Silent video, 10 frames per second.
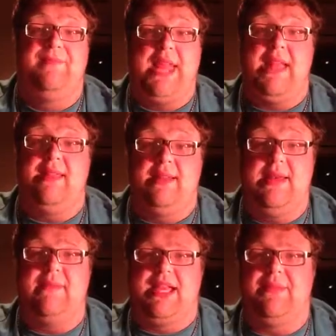than
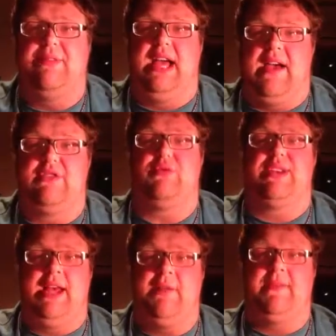make the playoffs
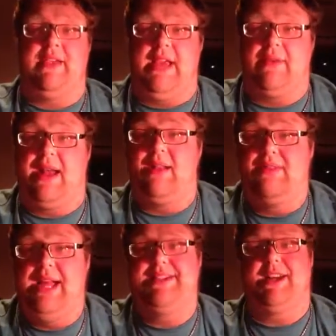with the help of A-Rod.
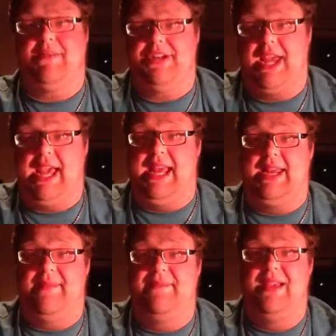That's how much I hate
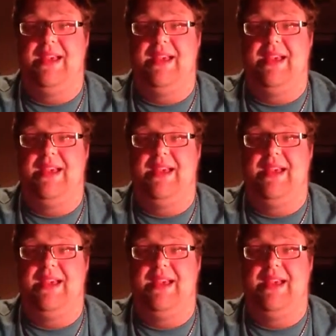him.